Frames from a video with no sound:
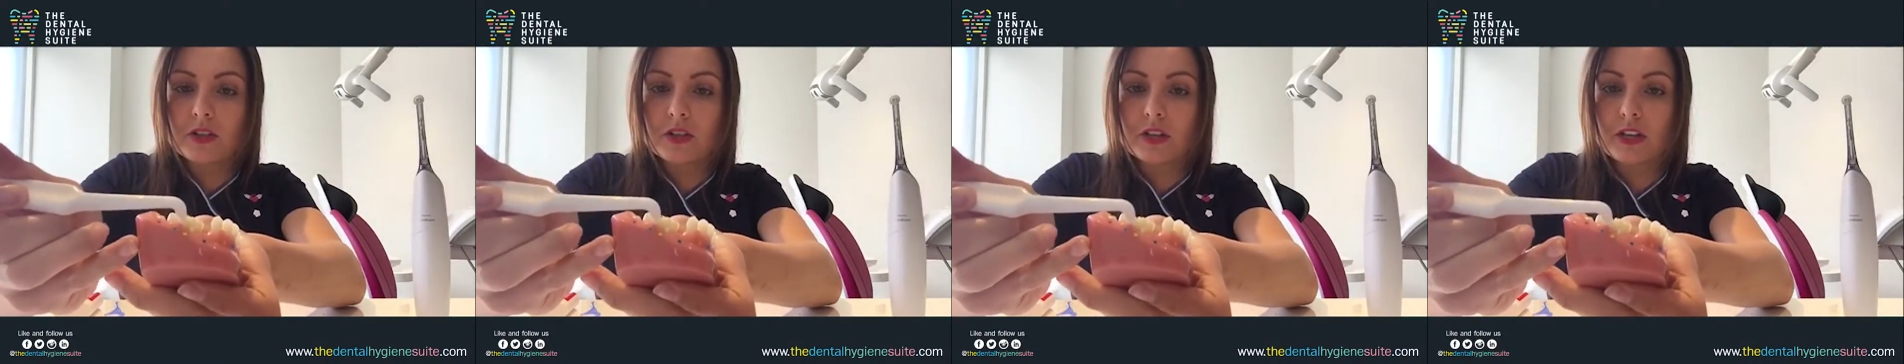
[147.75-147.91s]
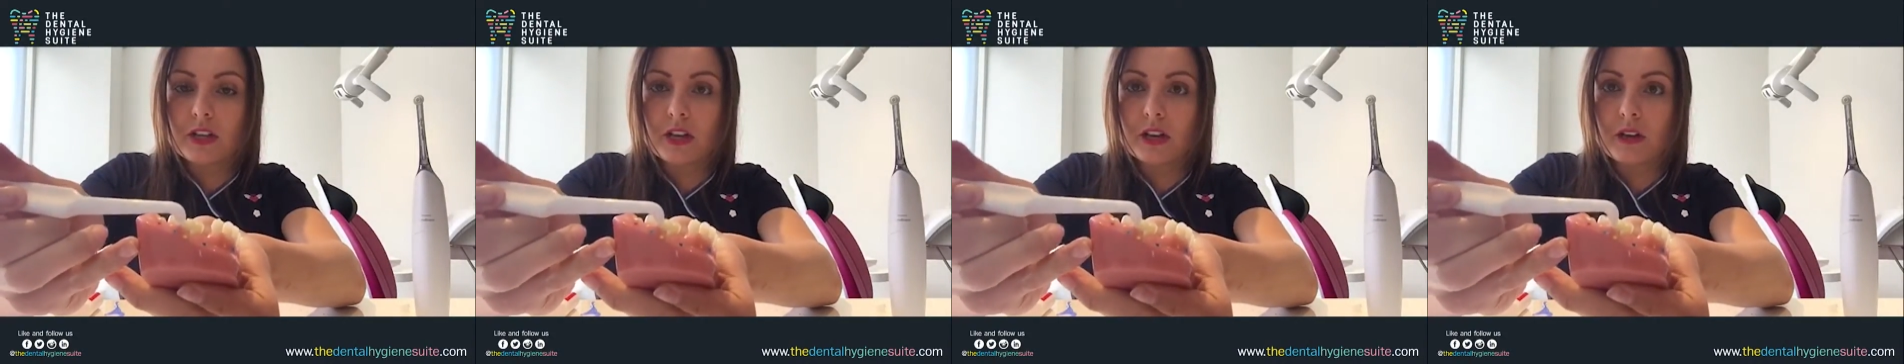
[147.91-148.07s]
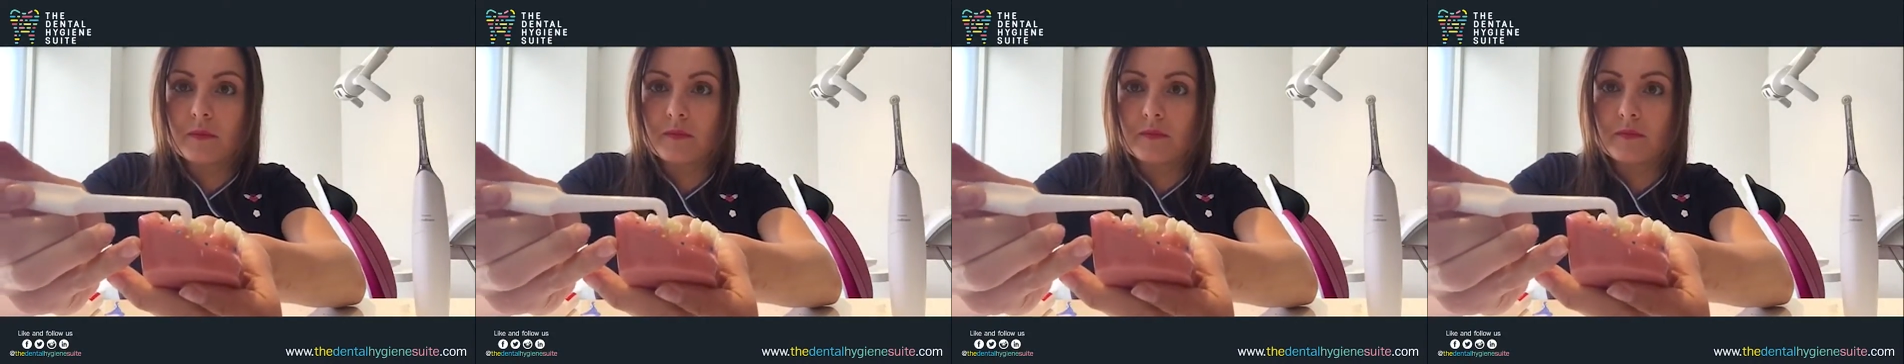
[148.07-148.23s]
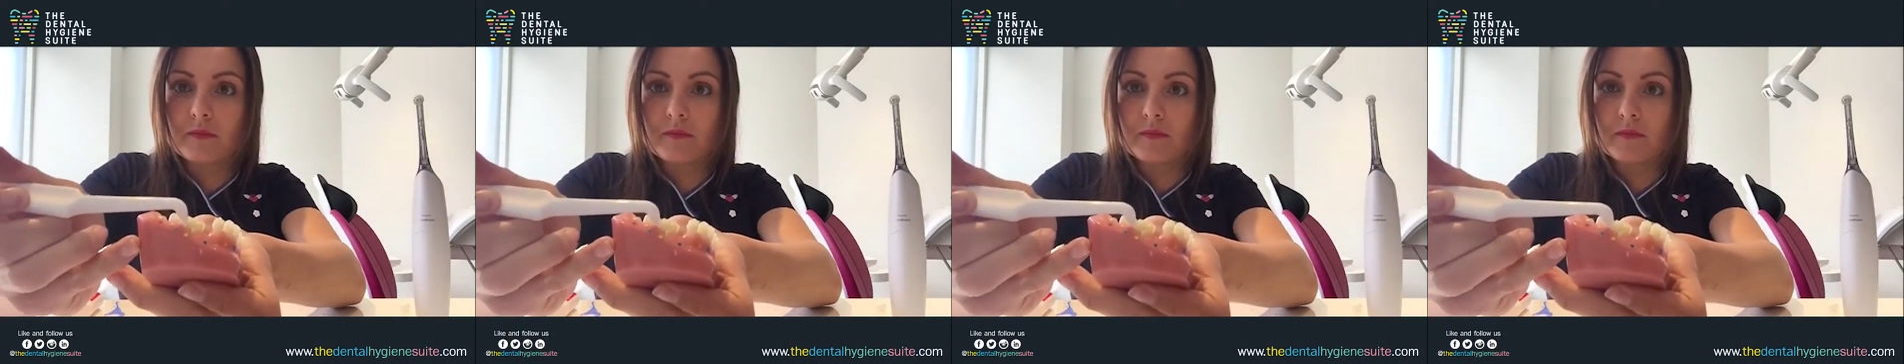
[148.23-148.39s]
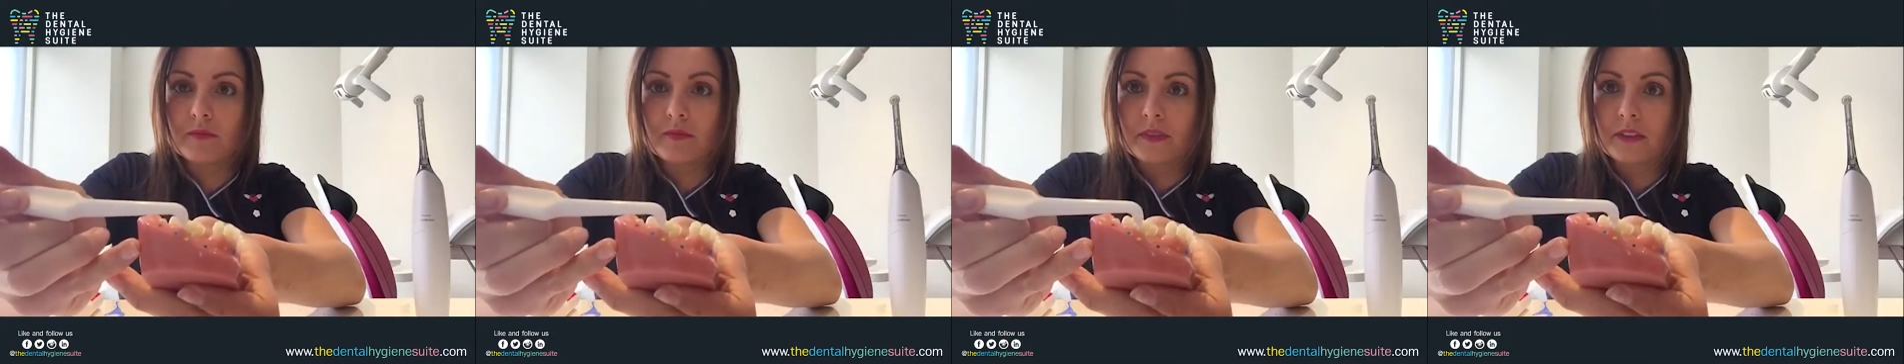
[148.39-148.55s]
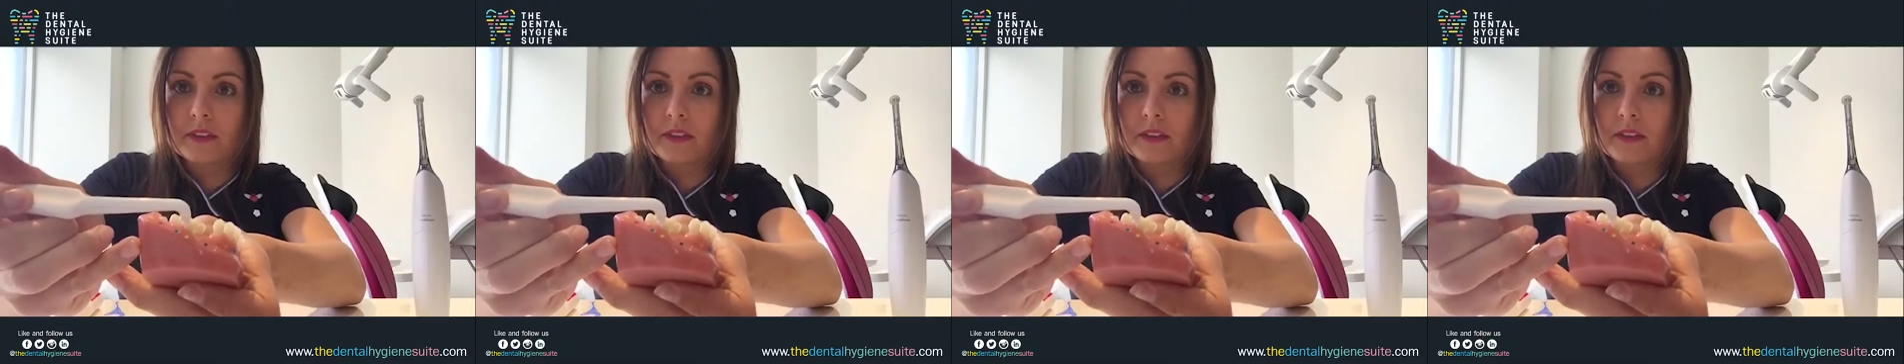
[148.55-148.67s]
the gum